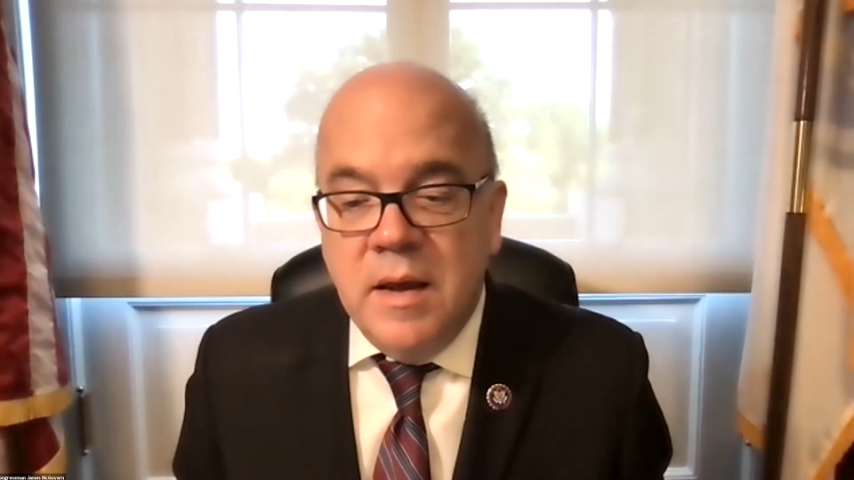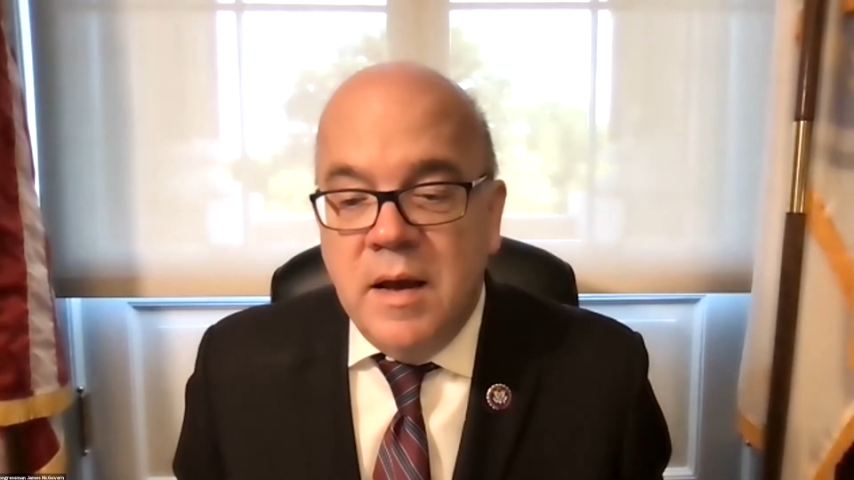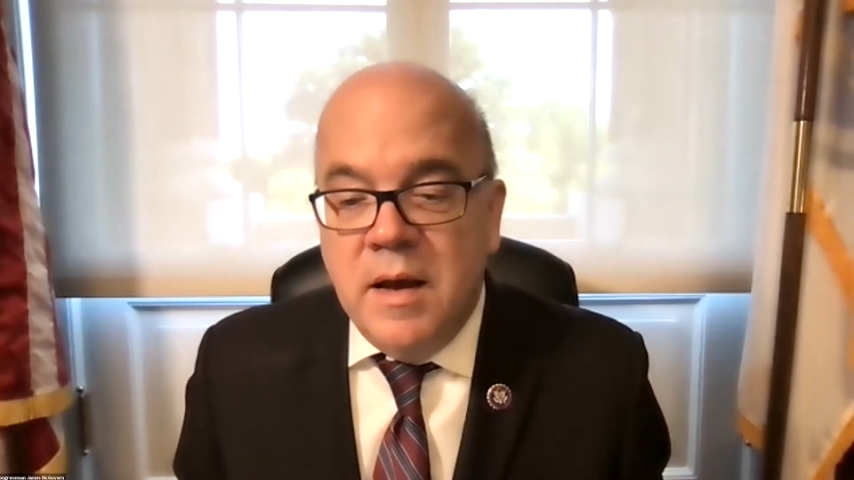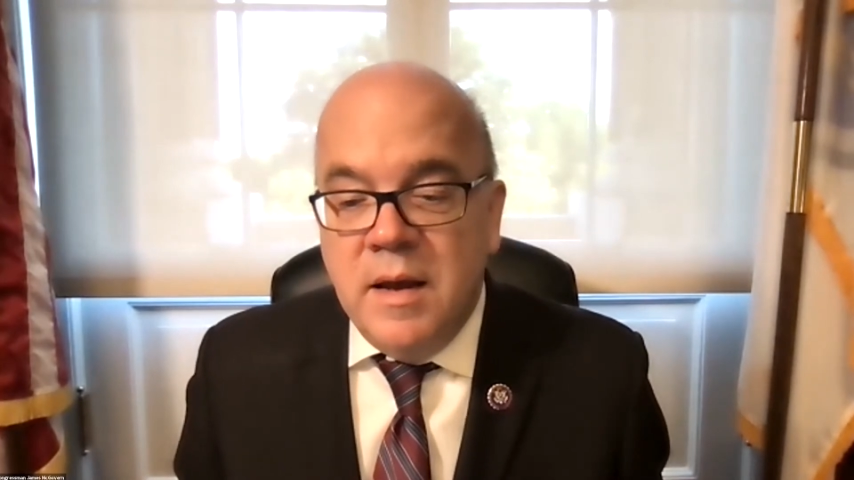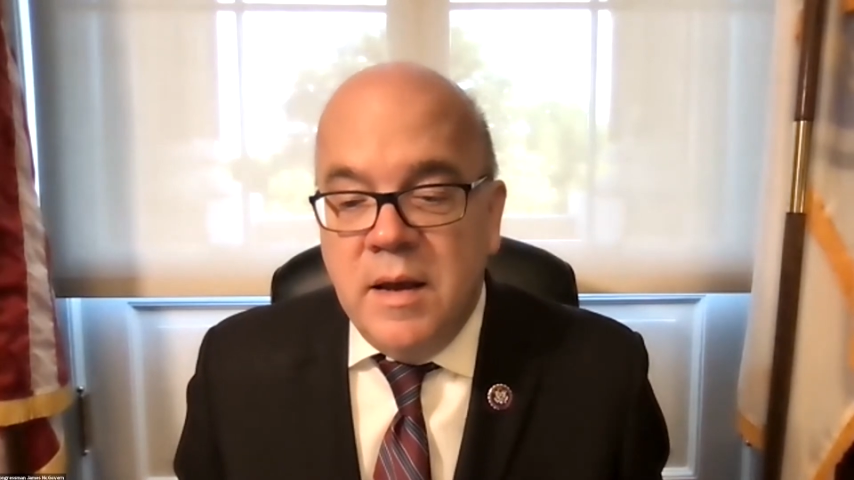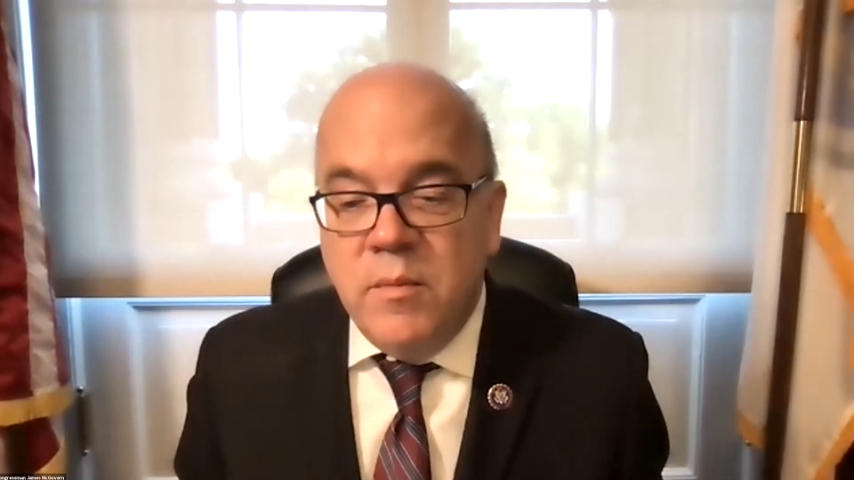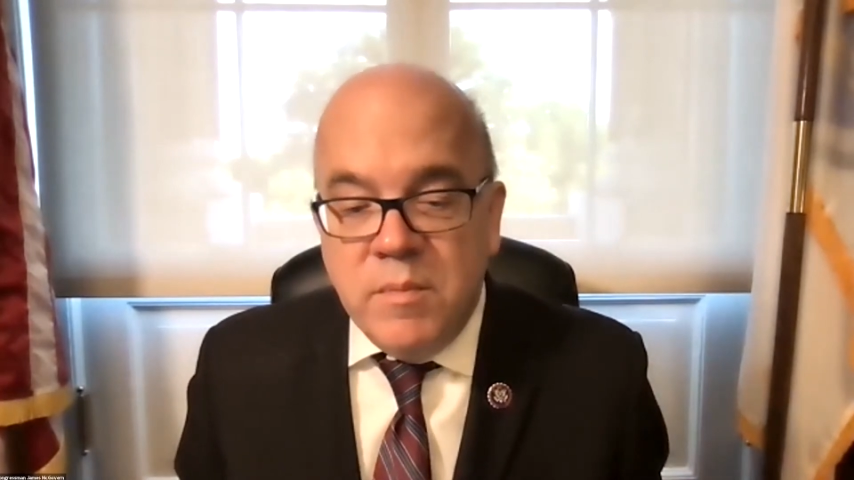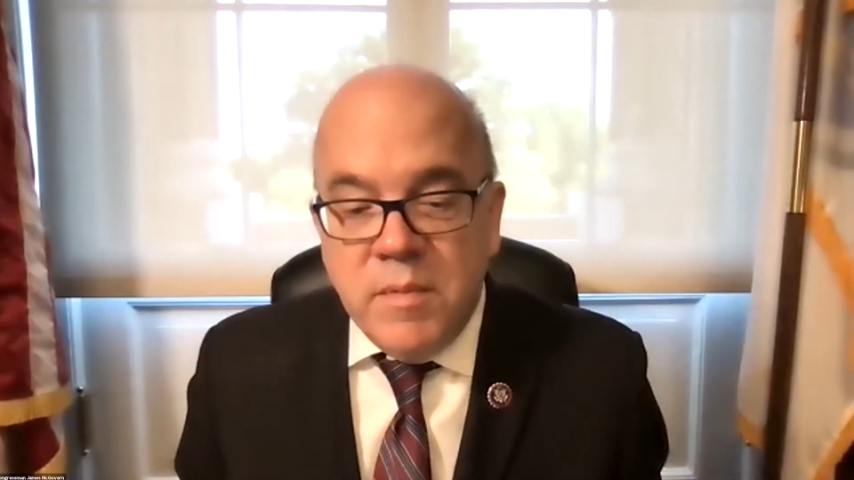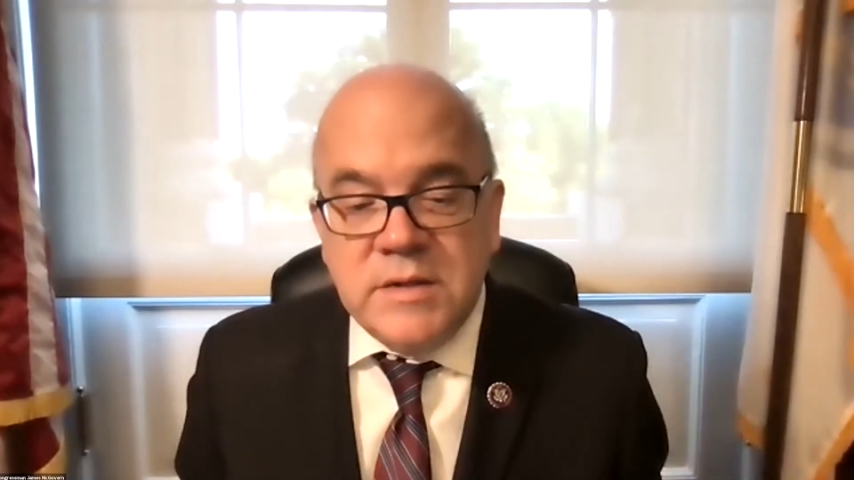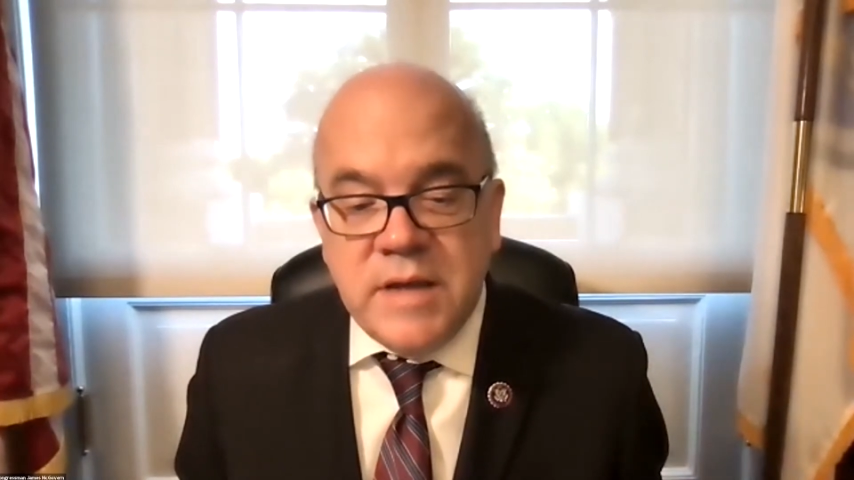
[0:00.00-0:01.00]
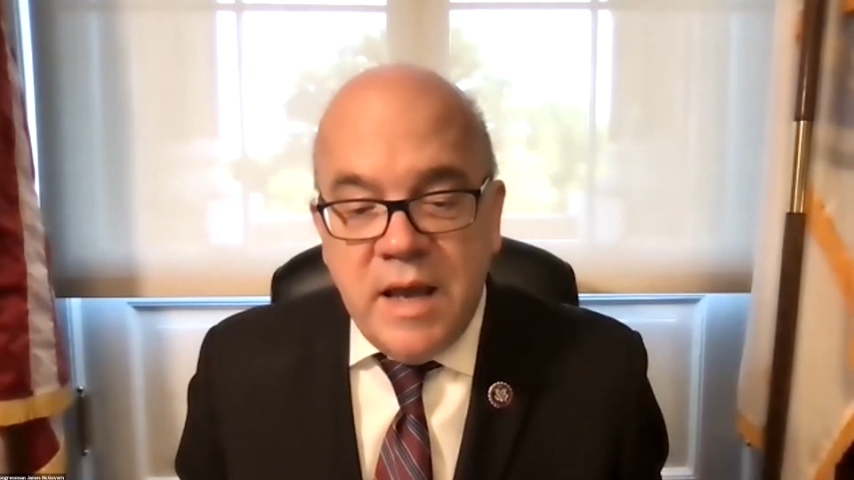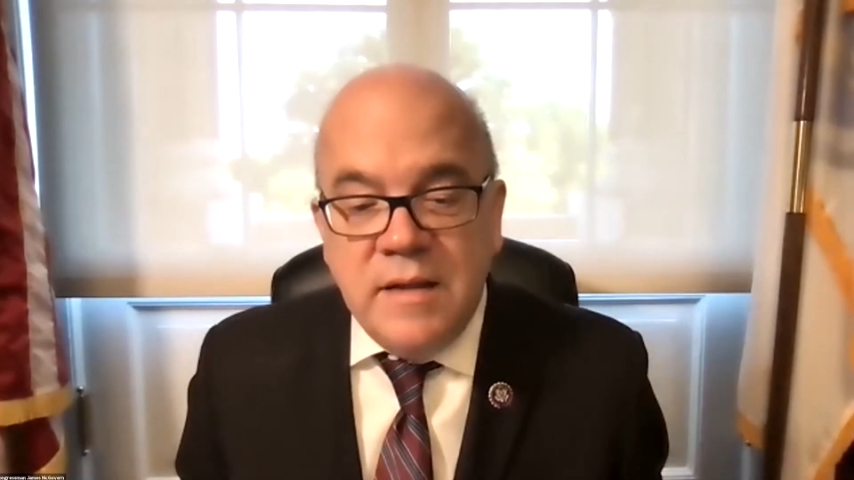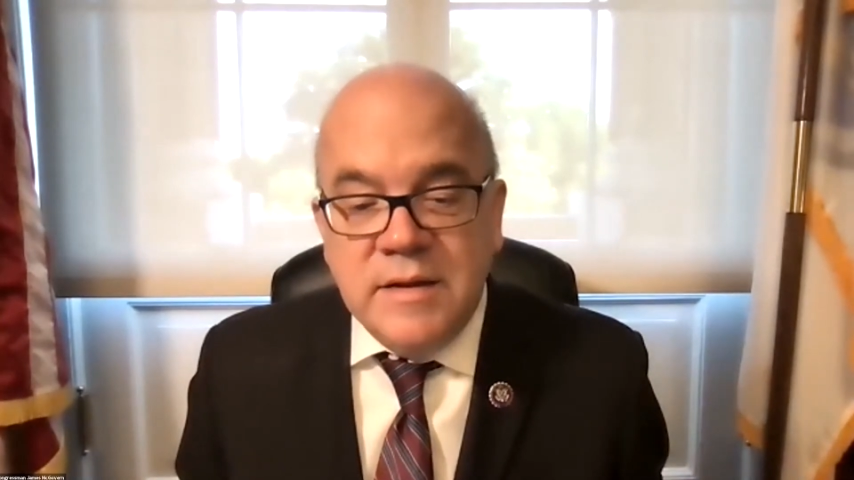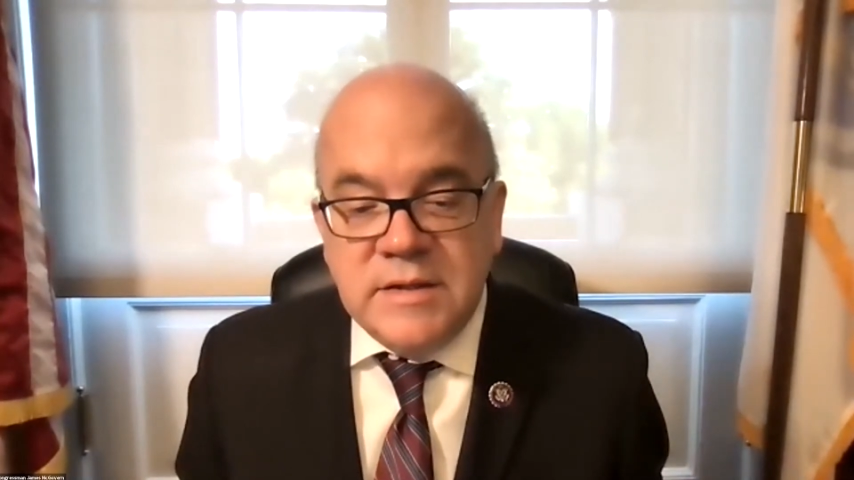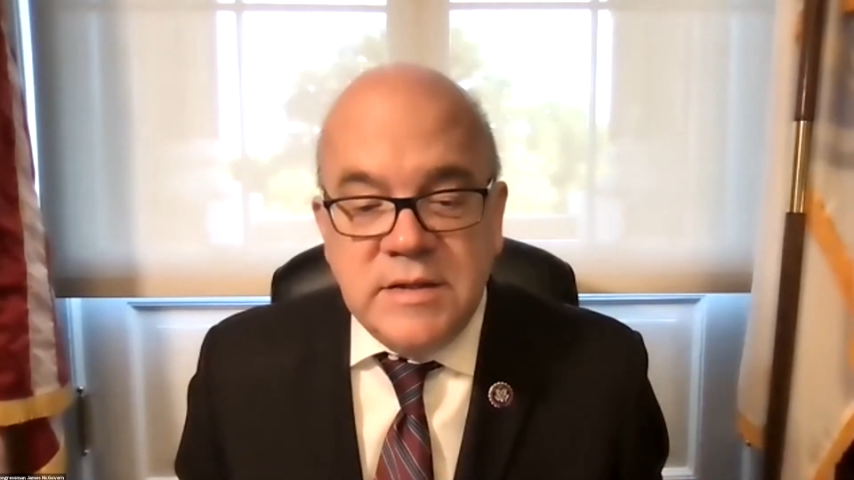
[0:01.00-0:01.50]
And we must
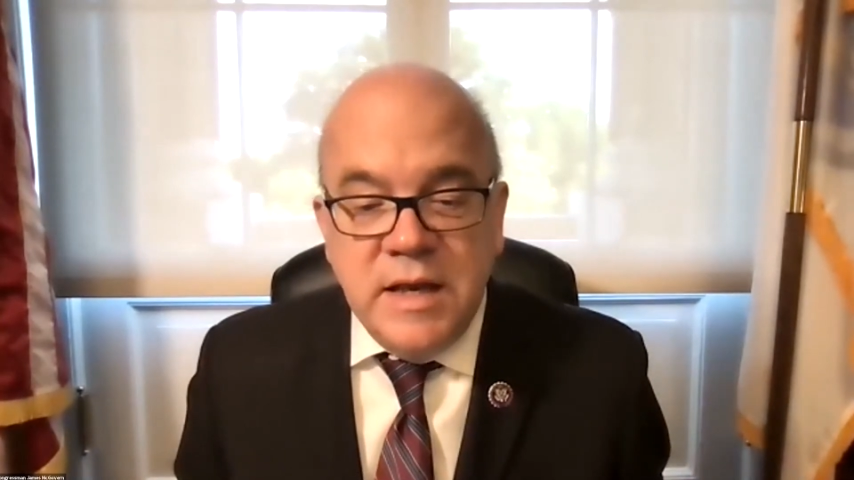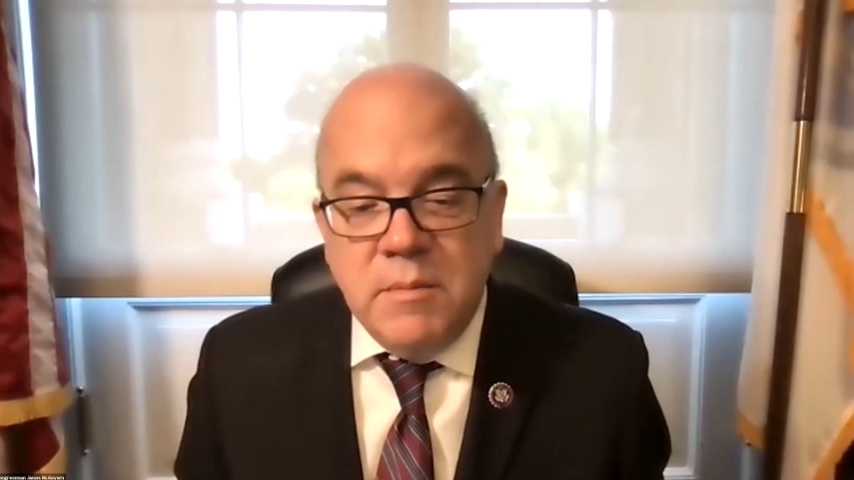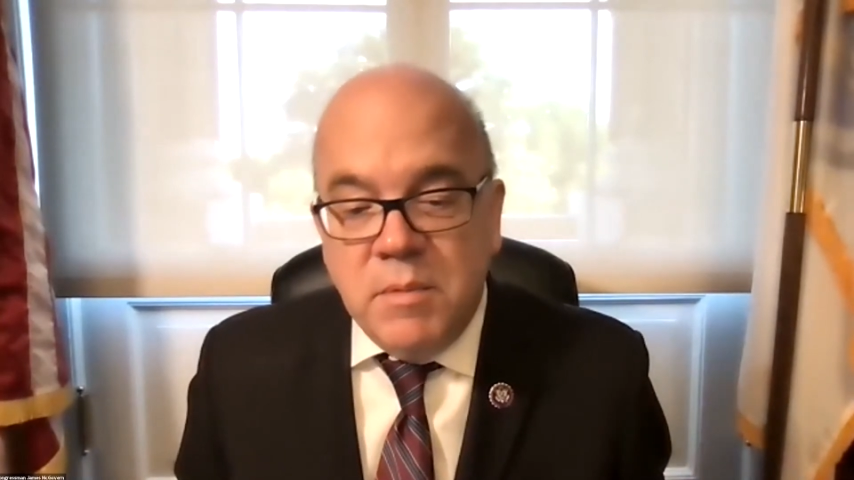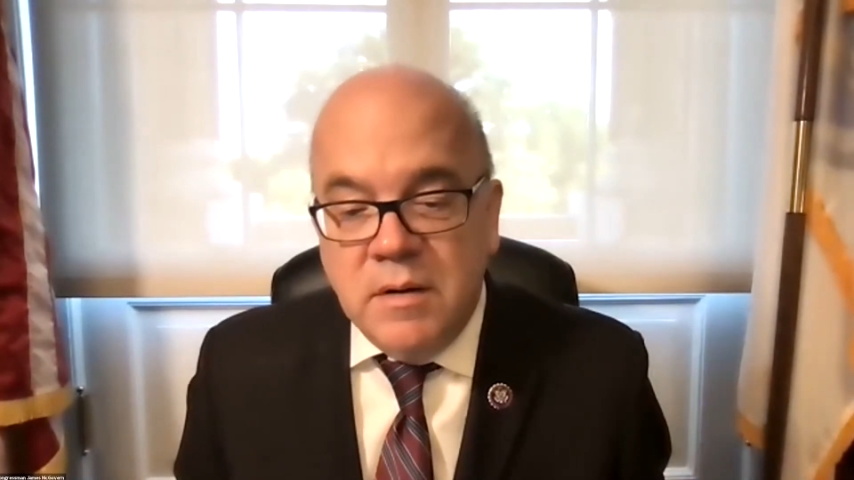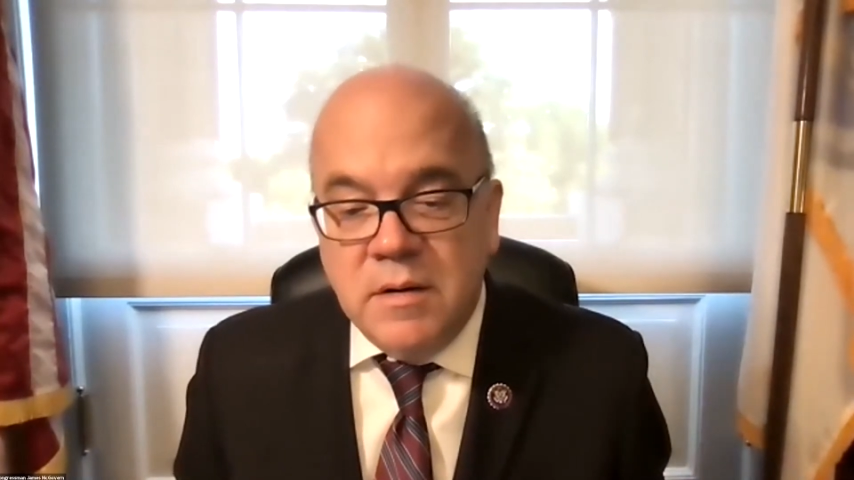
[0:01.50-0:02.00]
end the stigma